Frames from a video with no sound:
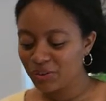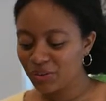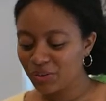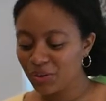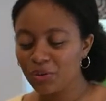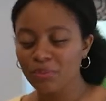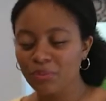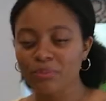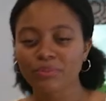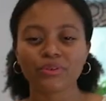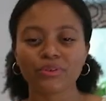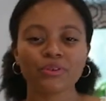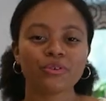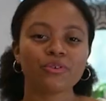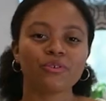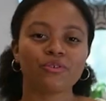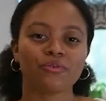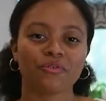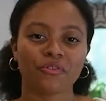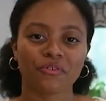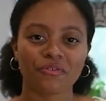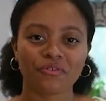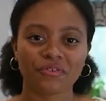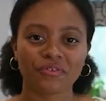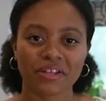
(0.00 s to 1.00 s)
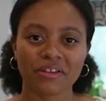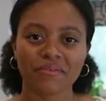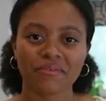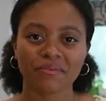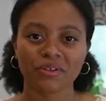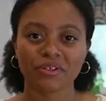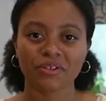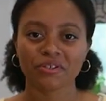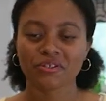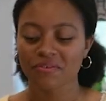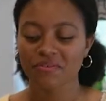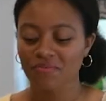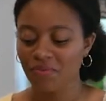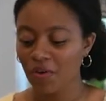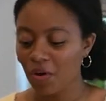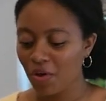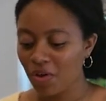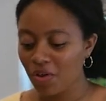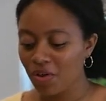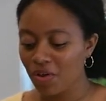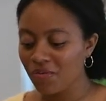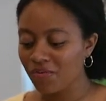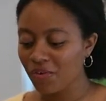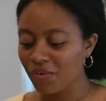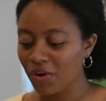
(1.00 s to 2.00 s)
beautiful flavors of all of
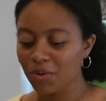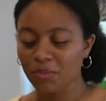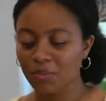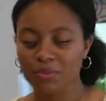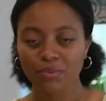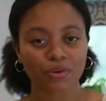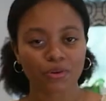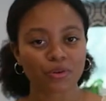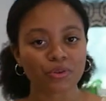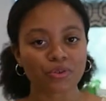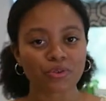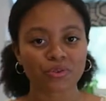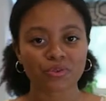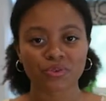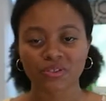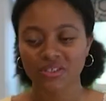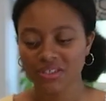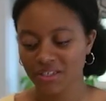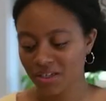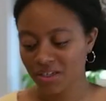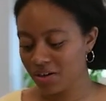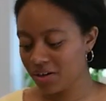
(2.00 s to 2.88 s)
our produce here.